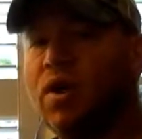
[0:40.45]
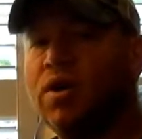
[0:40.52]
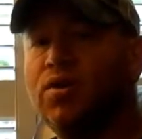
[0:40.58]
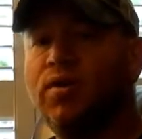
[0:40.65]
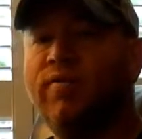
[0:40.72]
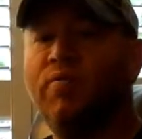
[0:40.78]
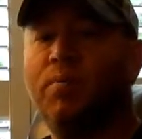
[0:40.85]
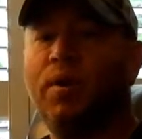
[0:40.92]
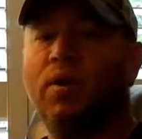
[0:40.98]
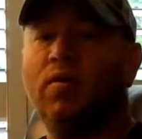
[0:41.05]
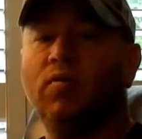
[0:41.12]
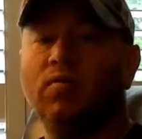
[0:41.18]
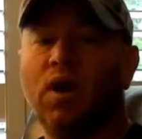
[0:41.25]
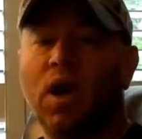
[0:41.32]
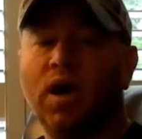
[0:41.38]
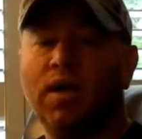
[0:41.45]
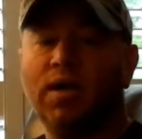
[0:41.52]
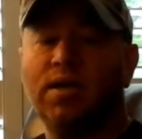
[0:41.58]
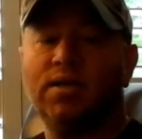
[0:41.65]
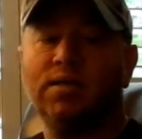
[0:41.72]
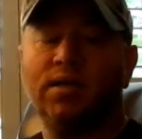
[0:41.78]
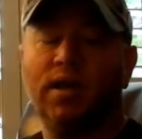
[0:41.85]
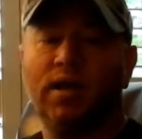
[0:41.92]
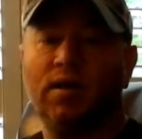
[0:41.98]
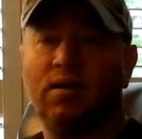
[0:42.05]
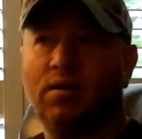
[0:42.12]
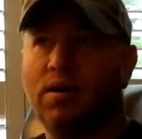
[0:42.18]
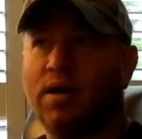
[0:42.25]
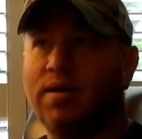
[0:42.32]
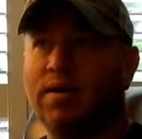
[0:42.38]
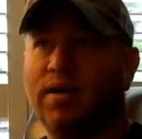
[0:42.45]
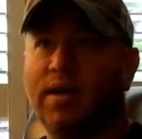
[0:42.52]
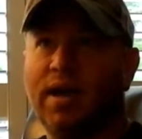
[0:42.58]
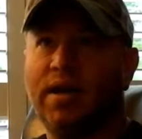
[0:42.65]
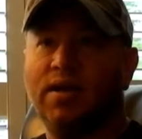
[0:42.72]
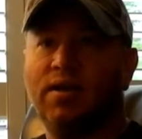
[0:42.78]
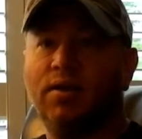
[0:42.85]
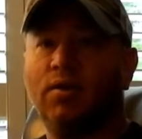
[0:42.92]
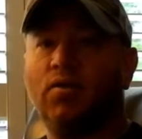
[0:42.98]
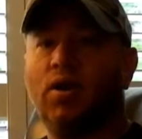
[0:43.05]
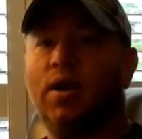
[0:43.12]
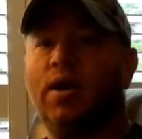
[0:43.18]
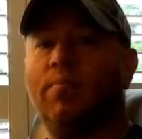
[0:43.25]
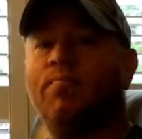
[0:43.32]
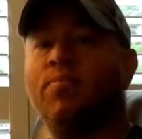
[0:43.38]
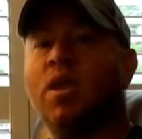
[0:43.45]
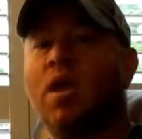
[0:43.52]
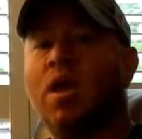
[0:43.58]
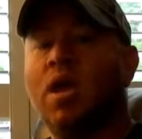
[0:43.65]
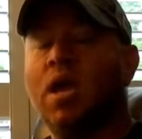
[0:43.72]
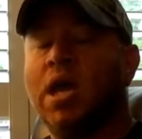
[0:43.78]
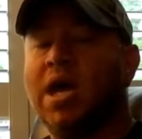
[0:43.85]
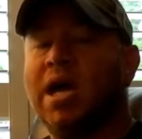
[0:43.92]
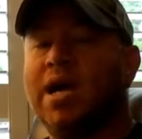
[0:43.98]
So I do have a pair of Rockies that are, I think, 800 gram.